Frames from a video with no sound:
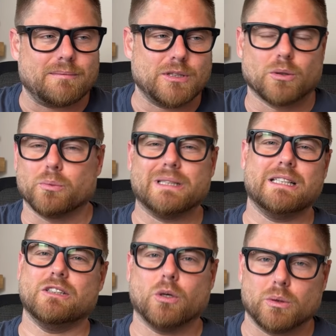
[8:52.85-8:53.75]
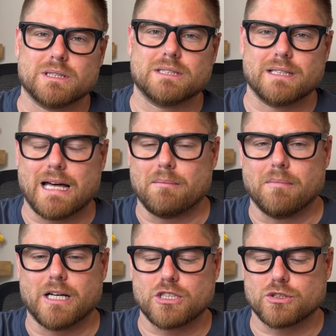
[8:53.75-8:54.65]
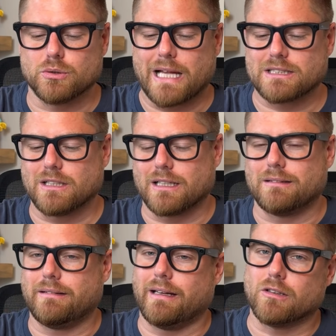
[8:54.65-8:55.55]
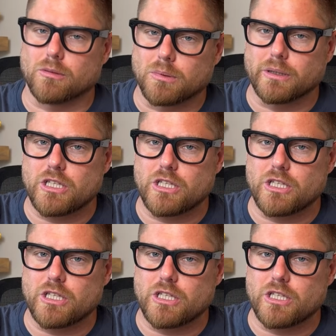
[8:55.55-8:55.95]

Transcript: you don't really notice it that much. So that's not a terrible